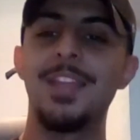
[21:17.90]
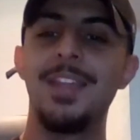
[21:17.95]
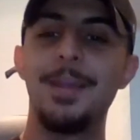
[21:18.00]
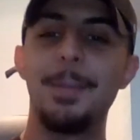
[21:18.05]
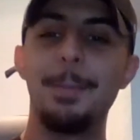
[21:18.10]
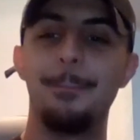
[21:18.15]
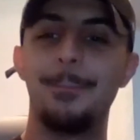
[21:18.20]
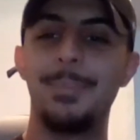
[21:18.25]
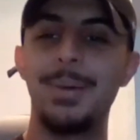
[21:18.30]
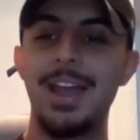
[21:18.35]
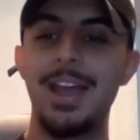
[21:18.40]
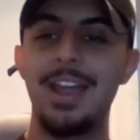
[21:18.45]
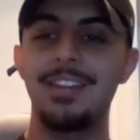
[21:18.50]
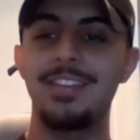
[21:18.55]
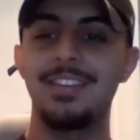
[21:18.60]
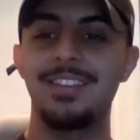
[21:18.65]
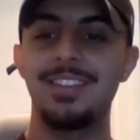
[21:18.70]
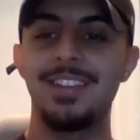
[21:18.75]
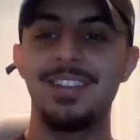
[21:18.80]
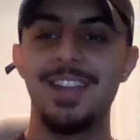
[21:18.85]

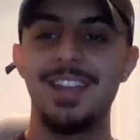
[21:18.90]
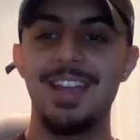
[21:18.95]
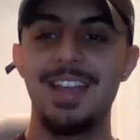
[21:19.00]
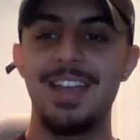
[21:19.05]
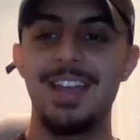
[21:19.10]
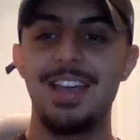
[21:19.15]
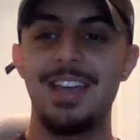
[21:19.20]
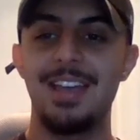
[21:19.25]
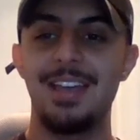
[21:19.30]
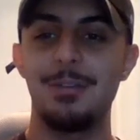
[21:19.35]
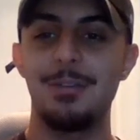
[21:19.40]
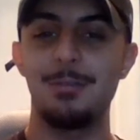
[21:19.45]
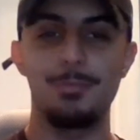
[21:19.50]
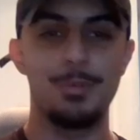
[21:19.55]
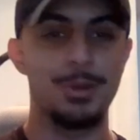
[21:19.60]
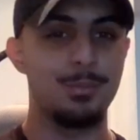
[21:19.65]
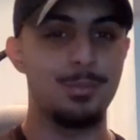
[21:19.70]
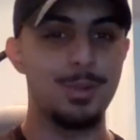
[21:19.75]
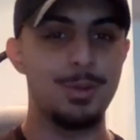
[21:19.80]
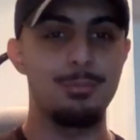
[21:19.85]
But
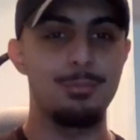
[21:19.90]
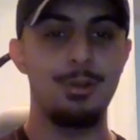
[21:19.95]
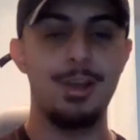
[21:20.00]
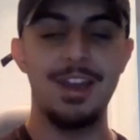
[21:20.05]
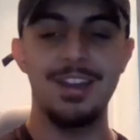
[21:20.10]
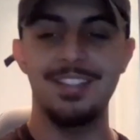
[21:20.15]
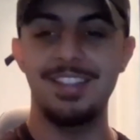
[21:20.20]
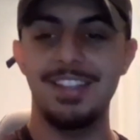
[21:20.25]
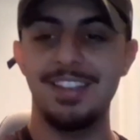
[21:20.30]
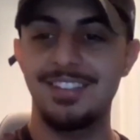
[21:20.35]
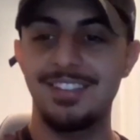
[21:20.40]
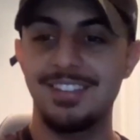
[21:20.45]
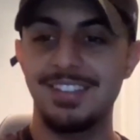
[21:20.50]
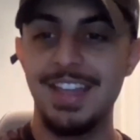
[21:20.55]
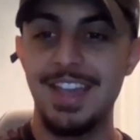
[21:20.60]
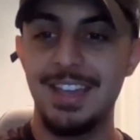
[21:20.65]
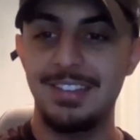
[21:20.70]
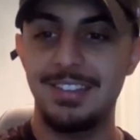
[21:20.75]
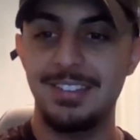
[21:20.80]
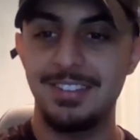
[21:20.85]
when writing these
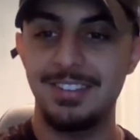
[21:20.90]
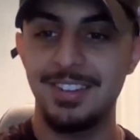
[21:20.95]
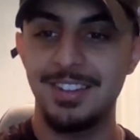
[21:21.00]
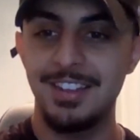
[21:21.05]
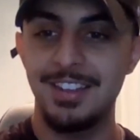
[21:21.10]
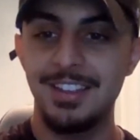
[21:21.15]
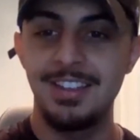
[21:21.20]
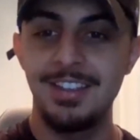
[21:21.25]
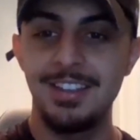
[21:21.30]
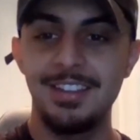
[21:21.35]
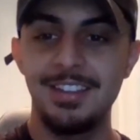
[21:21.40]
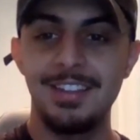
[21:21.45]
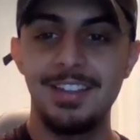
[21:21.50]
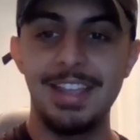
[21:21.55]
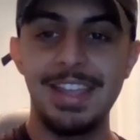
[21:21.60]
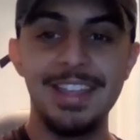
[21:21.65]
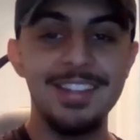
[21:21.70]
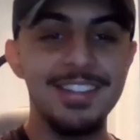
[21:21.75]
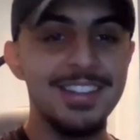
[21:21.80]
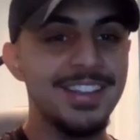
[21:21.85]
stats,
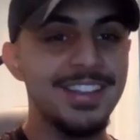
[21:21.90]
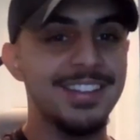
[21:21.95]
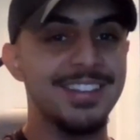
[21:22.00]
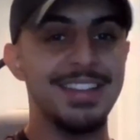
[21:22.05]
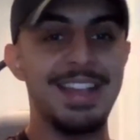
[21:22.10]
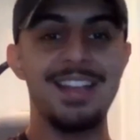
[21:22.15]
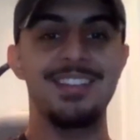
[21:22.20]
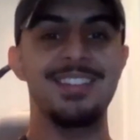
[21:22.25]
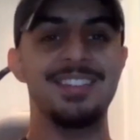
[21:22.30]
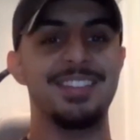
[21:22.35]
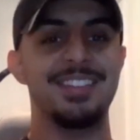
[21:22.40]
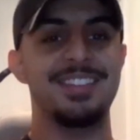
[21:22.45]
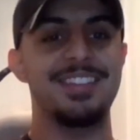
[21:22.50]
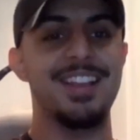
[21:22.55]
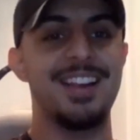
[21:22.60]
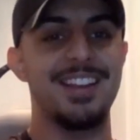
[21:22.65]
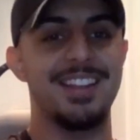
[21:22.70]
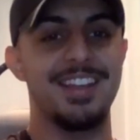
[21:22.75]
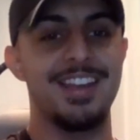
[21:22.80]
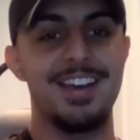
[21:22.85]
Ilias as the
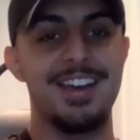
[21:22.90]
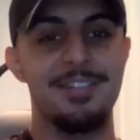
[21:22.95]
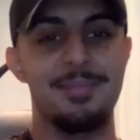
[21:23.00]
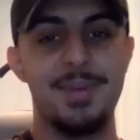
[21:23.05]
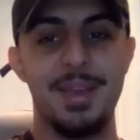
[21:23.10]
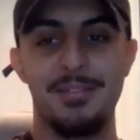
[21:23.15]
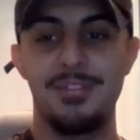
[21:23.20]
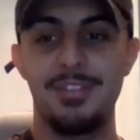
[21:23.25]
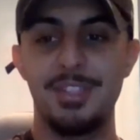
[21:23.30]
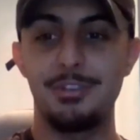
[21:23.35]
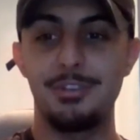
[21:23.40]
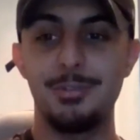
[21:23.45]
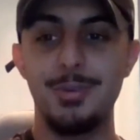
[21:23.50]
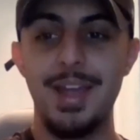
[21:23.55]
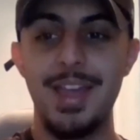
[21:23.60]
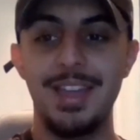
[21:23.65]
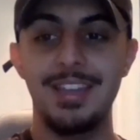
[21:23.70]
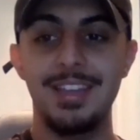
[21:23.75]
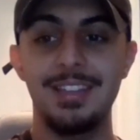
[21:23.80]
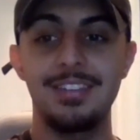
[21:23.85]
starting halfback for the
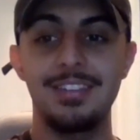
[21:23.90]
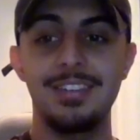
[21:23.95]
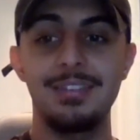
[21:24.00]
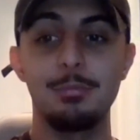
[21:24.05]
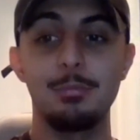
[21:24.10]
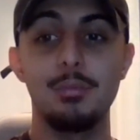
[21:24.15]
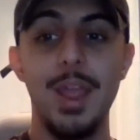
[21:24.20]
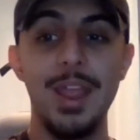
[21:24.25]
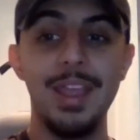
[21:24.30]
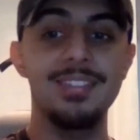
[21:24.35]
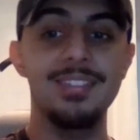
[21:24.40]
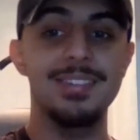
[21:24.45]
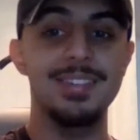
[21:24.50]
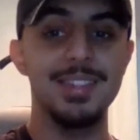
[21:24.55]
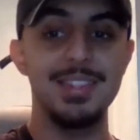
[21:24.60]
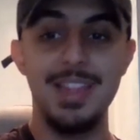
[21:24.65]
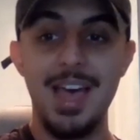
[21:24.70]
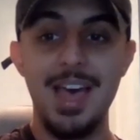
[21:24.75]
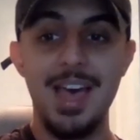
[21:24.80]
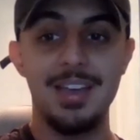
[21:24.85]
Dragons ranks
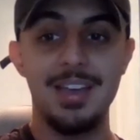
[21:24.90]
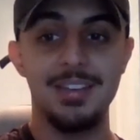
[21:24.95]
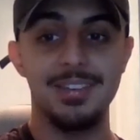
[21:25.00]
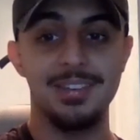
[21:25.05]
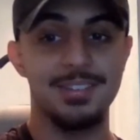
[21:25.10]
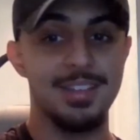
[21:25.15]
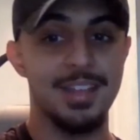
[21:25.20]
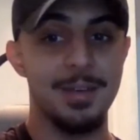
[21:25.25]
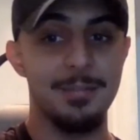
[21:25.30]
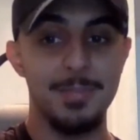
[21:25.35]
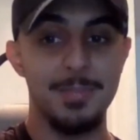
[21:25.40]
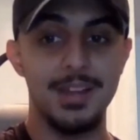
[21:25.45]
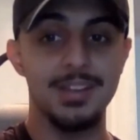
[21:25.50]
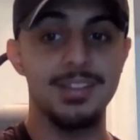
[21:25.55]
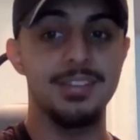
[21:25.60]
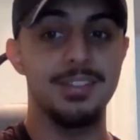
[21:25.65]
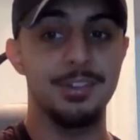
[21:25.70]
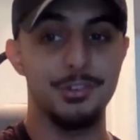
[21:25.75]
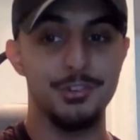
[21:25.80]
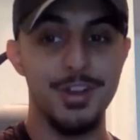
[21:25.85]
last
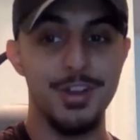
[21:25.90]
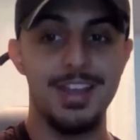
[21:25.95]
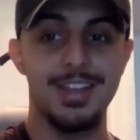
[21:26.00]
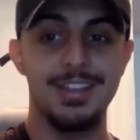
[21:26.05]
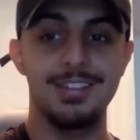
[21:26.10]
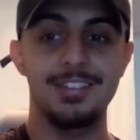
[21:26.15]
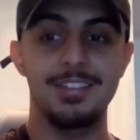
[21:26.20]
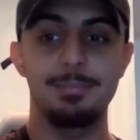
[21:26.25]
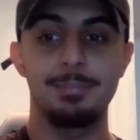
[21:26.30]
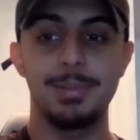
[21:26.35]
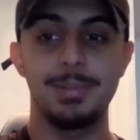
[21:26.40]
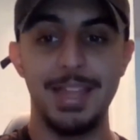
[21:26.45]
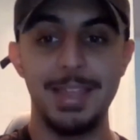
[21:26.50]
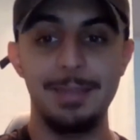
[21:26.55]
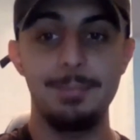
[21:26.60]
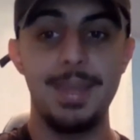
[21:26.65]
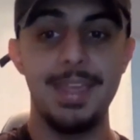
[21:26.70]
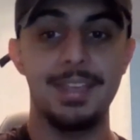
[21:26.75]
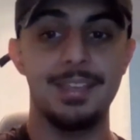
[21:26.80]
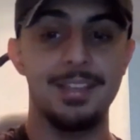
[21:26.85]
amongst the Dragons
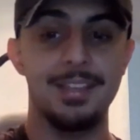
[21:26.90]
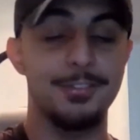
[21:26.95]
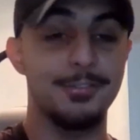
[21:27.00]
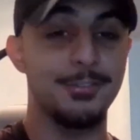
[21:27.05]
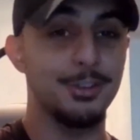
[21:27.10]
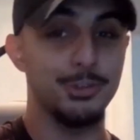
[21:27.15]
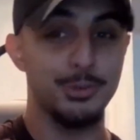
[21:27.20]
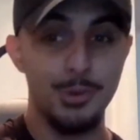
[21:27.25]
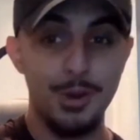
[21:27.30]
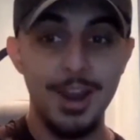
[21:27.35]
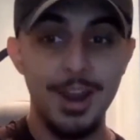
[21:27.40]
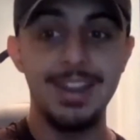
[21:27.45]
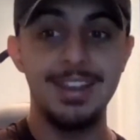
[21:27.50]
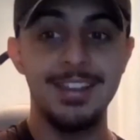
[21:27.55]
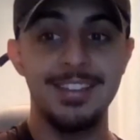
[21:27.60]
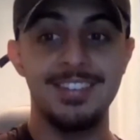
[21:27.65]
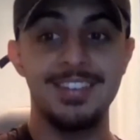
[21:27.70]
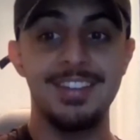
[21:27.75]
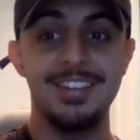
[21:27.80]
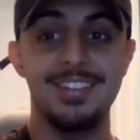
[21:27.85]
playmakers for try
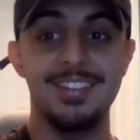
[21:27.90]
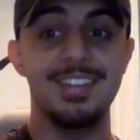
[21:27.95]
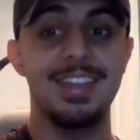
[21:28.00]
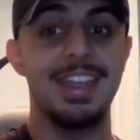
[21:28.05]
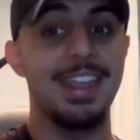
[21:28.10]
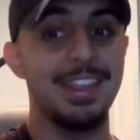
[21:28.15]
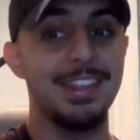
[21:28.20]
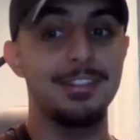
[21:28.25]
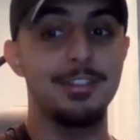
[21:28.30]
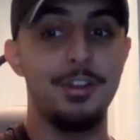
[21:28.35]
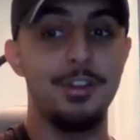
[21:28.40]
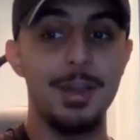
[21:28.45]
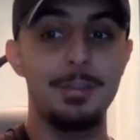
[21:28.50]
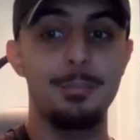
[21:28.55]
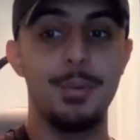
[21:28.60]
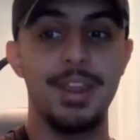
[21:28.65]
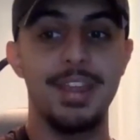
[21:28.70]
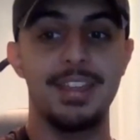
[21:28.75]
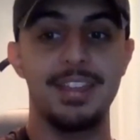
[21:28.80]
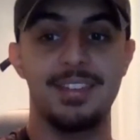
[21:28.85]
assists and line
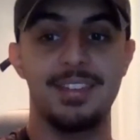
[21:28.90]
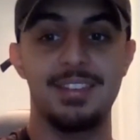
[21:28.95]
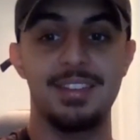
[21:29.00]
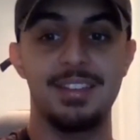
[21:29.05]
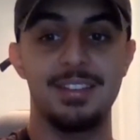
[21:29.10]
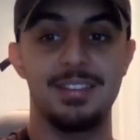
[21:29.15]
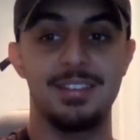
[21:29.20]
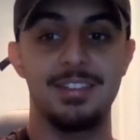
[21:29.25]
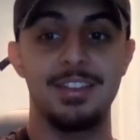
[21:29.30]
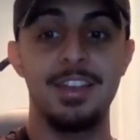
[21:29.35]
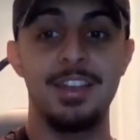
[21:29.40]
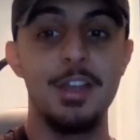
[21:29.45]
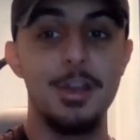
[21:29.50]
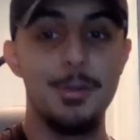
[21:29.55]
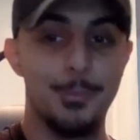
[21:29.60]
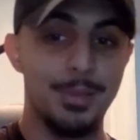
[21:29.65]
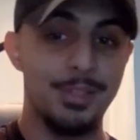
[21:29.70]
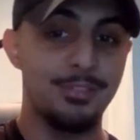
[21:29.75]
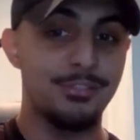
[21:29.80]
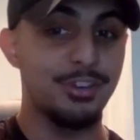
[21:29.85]
break assists,
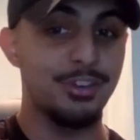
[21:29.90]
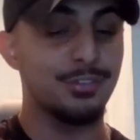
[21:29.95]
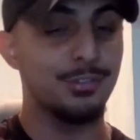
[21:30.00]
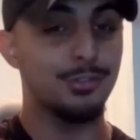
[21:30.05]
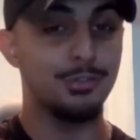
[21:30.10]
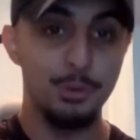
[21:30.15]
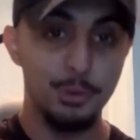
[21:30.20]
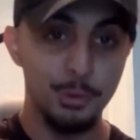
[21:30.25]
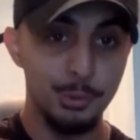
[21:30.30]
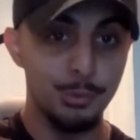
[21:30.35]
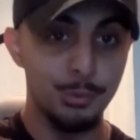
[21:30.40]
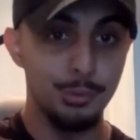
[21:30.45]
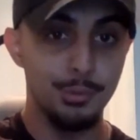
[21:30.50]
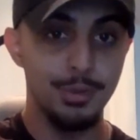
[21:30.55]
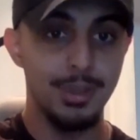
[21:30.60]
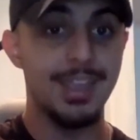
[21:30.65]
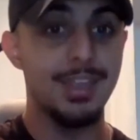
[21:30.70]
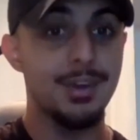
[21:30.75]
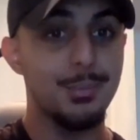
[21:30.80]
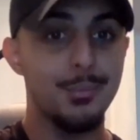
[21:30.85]
with just 2
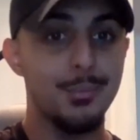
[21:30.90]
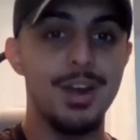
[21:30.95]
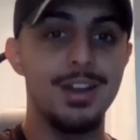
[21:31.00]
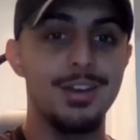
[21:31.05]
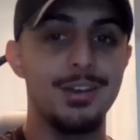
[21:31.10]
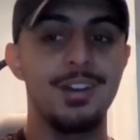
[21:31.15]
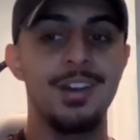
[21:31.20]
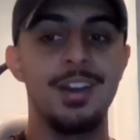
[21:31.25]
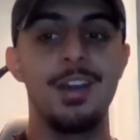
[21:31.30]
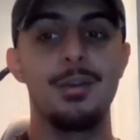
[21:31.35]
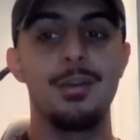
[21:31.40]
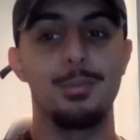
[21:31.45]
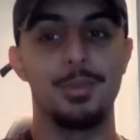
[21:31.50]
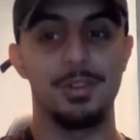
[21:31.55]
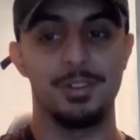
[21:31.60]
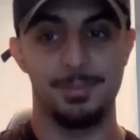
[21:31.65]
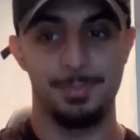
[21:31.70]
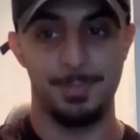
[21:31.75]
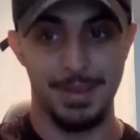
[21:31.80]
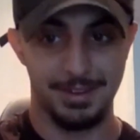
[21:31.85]
and 1
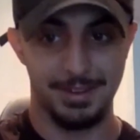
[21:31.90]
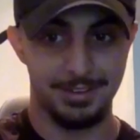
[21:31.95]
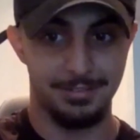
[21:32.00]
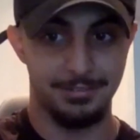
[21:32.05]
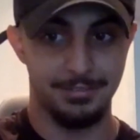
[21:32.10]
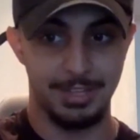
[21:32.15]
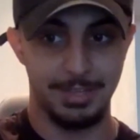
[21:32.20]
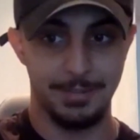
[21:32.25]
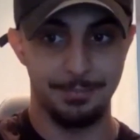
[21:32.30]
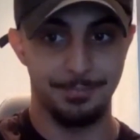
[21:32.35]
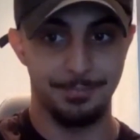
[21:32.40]
respectively.